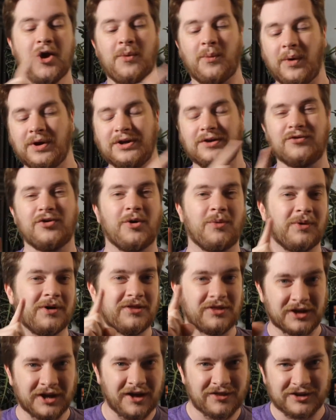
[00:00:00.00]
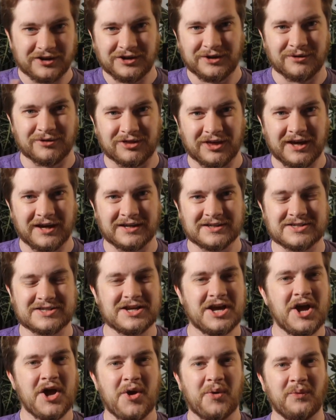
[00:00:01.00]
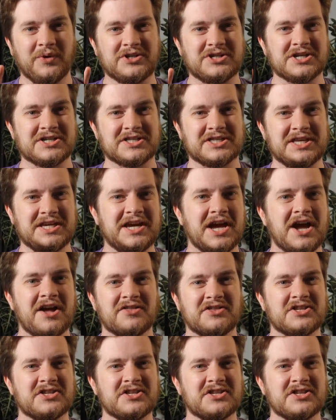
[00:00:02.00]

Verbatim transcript: when you've got one of the other new things, which is the